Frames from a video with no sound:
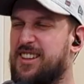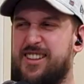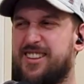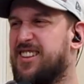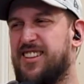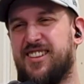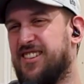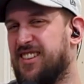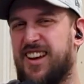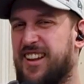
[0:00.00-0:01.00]
You don't need to
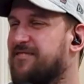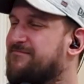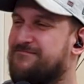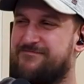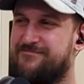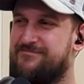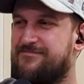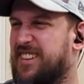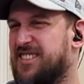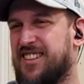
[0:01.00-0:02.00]
do that.
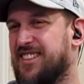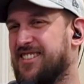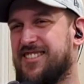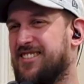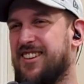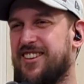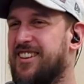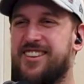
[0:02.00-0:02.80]
That's unnecessary.